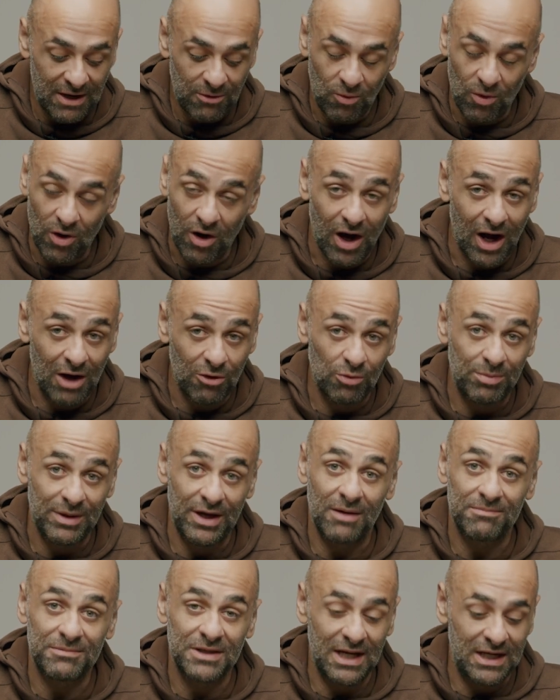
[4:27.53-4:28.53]
where I will be
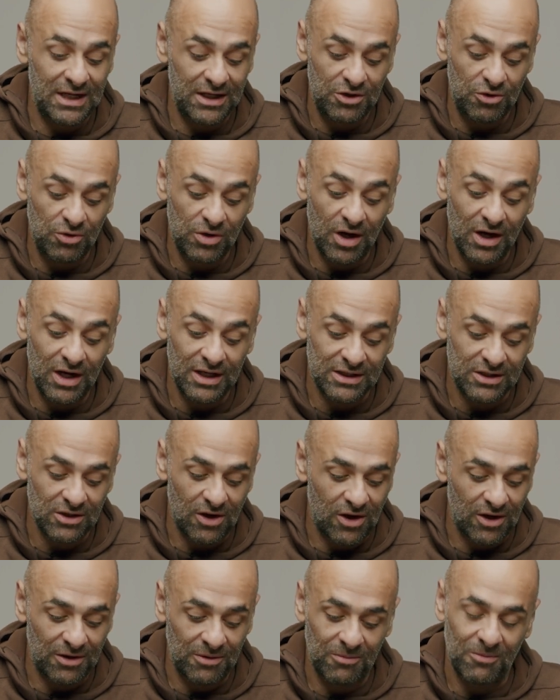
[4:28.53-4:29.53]
updating you guys
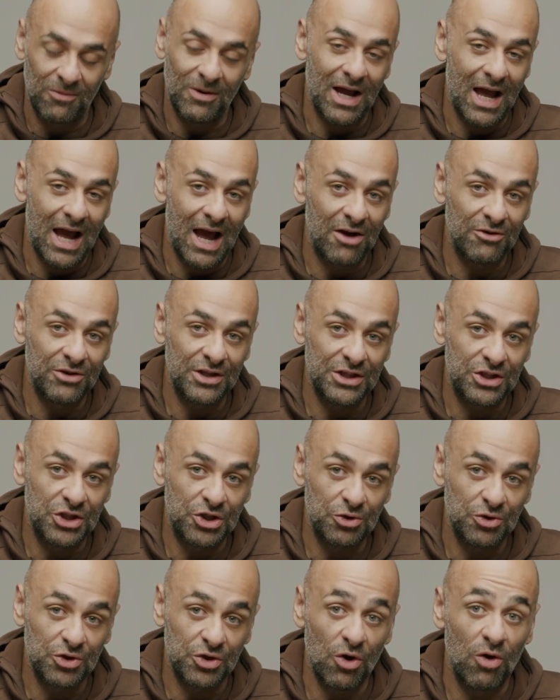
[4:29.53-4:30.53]
on how these
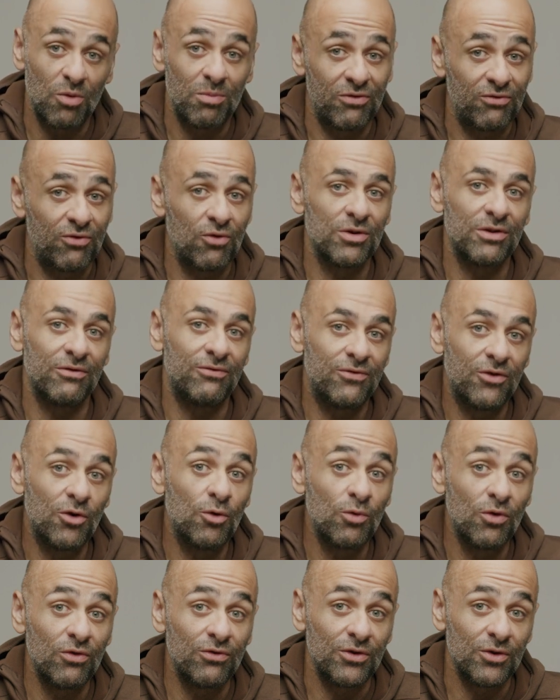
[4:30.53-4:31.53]
shoes go before the
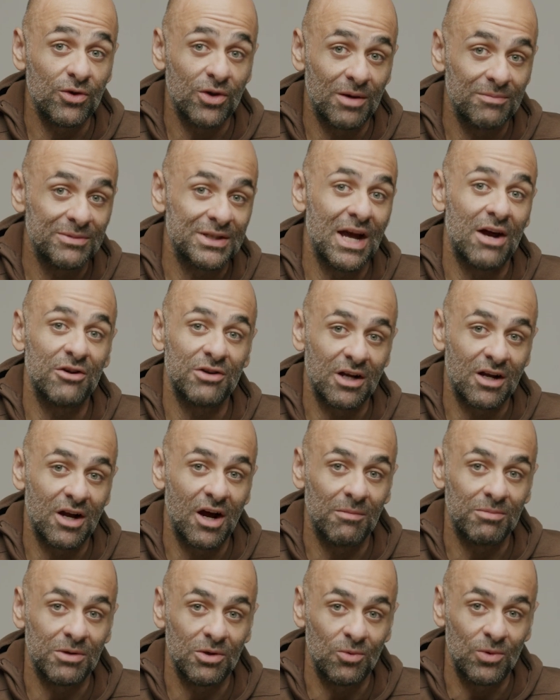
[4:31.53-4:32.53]
full review comes out in a
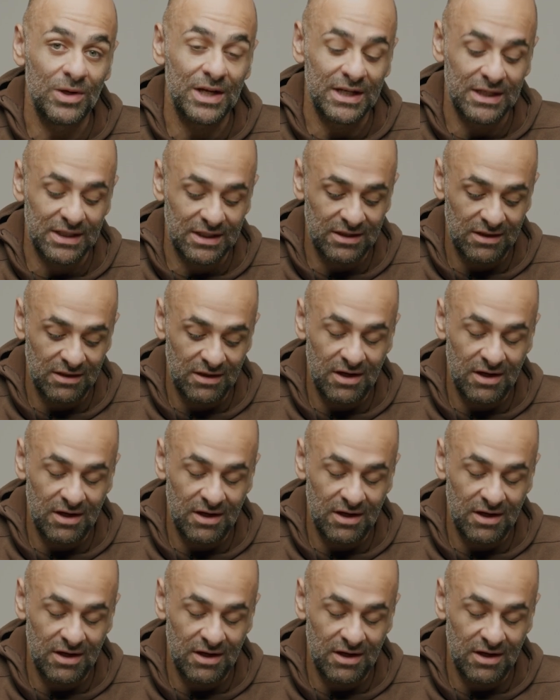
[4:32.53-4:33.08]
couple of weeks.